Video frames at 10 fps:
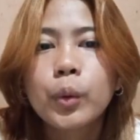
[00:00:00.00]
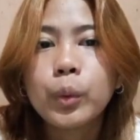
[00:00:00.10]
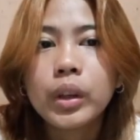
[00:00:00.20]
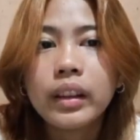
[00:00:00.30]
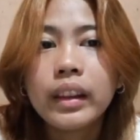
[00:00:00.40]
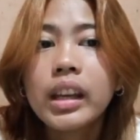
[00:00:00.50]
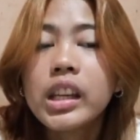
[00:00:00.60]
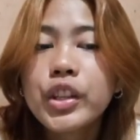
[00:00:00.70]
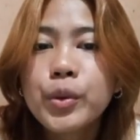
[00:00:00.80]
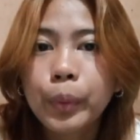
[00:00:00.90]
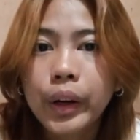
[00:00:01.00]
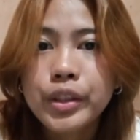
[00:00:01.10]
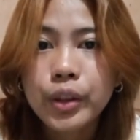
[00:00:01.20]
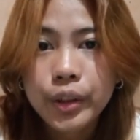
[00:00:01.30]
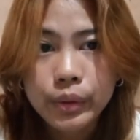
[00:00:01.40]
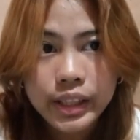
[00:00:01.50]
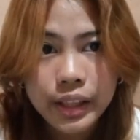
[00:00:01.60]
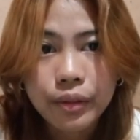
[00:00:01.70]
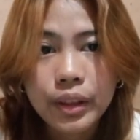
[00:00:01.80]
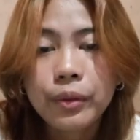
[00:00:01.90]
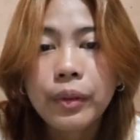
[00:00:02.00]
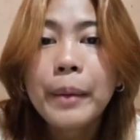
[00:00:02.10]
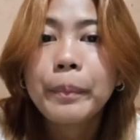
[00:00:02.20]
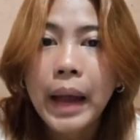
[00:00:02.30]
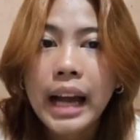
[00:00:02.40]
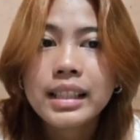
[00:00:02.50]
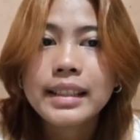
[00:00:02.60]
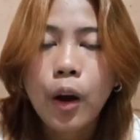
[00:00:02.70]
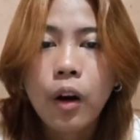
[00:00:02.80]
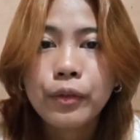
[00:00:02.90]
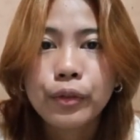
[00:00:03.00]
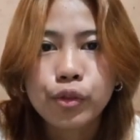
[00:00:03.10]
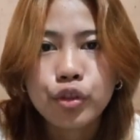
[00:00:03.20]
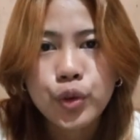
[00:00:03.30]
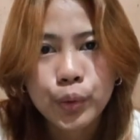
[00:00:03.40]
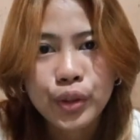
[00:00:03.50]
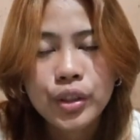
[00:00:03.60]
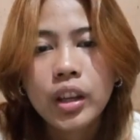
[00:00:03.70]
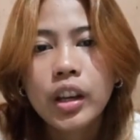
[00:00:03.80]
with each person receiving 5 packs of fruit juice?